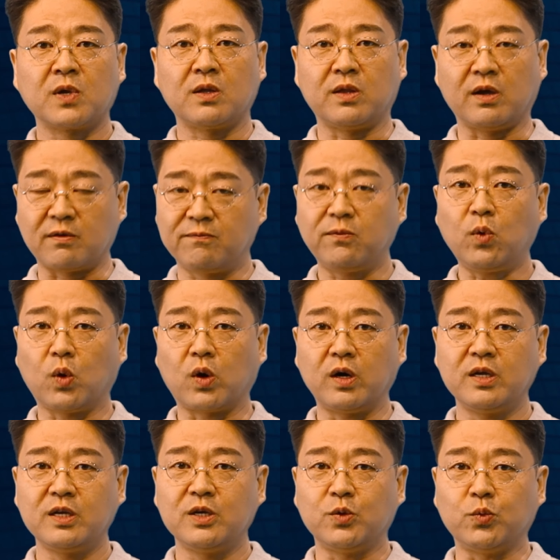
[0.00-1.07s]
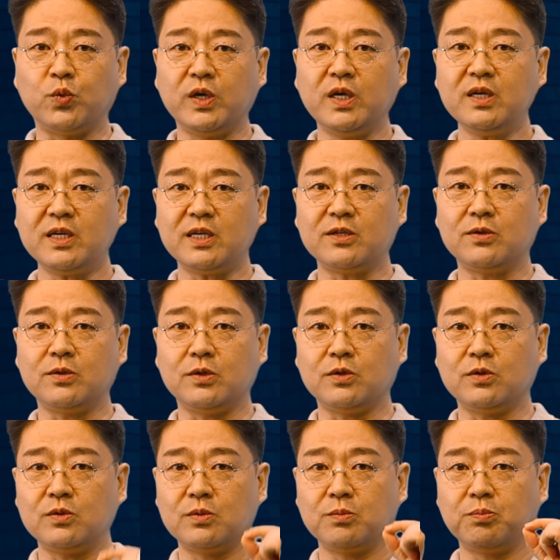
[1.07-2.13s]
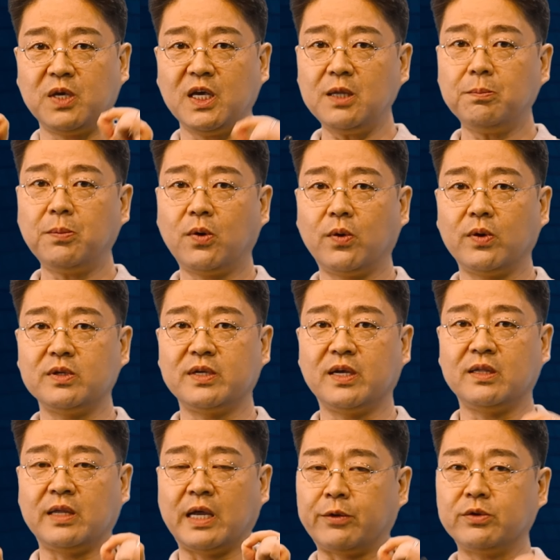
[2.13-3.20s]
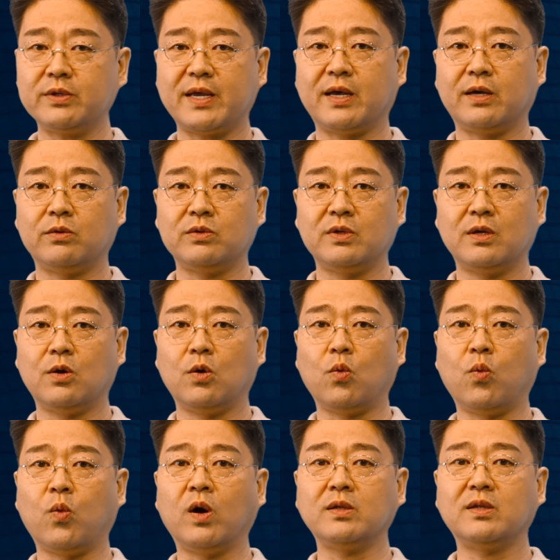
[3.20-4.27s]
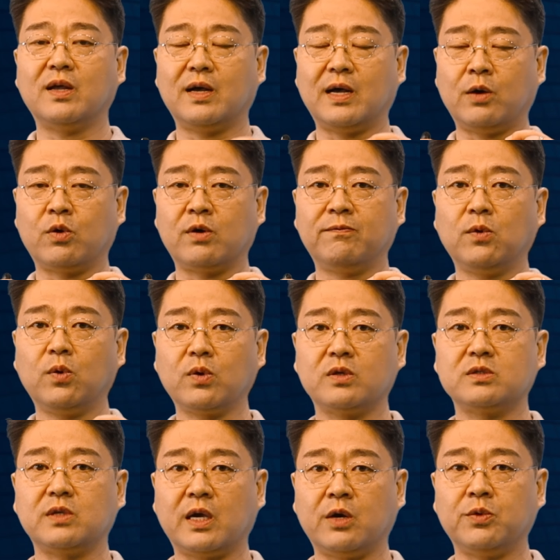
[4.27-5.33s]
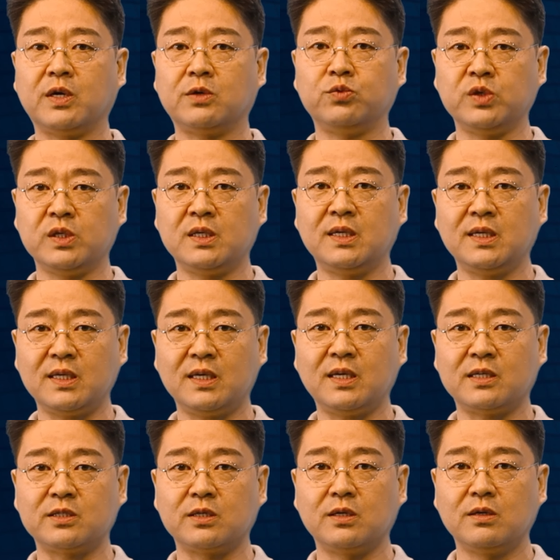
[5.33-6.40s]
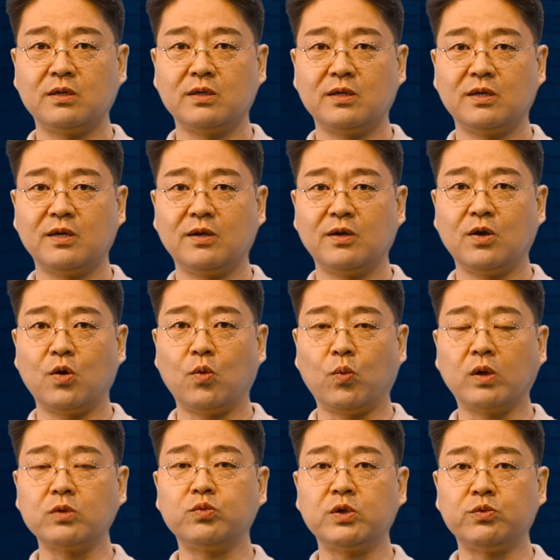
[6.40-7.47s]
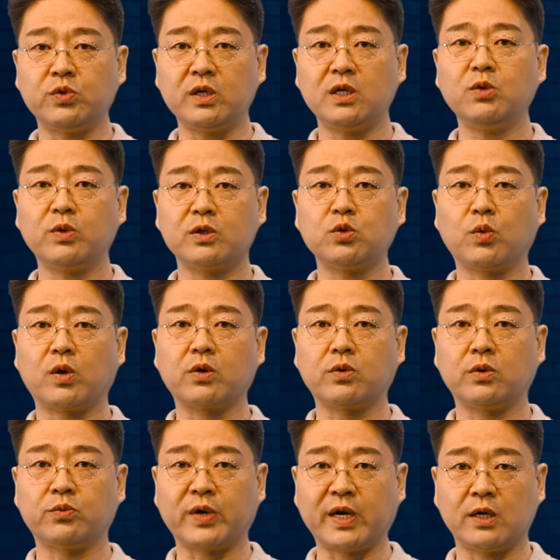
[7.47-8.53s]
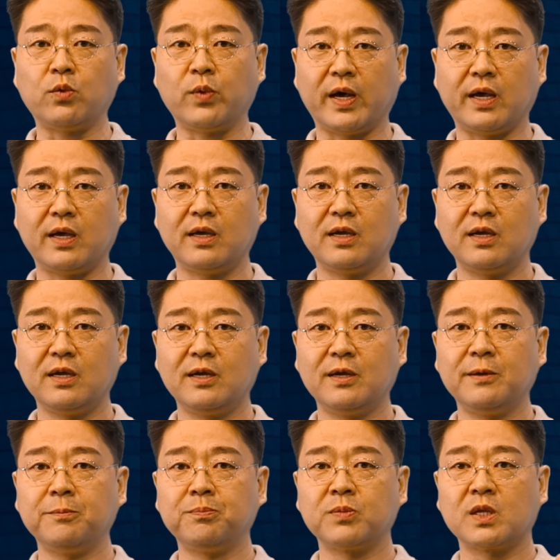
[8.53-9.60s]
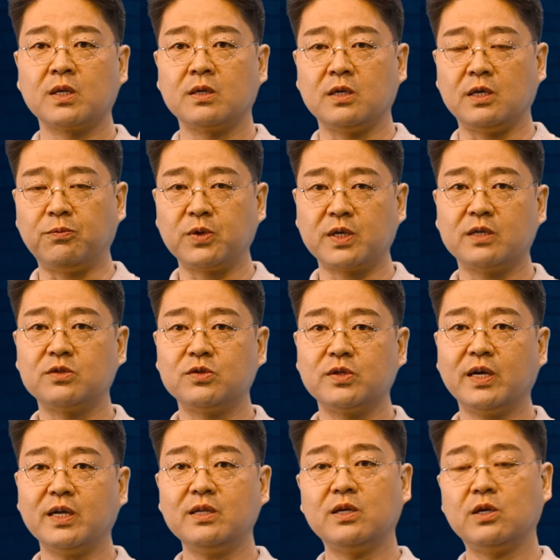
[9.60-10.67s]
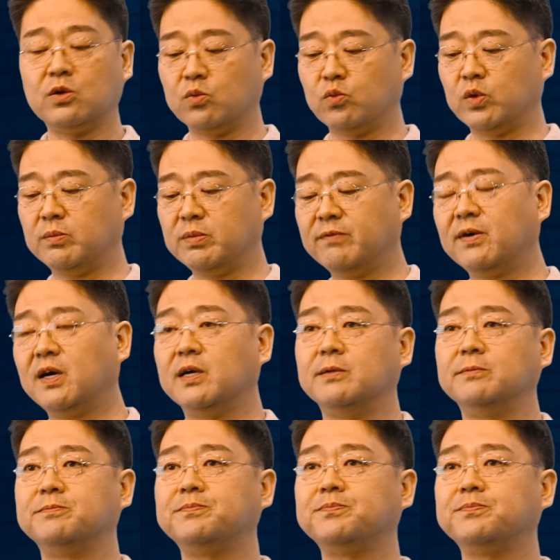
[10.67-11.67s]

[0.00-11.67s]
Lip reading: Therefore, we need to pinpoint and narrow down what our focus area really is, what we really want to work on right away. If we can do that, we'll be fine.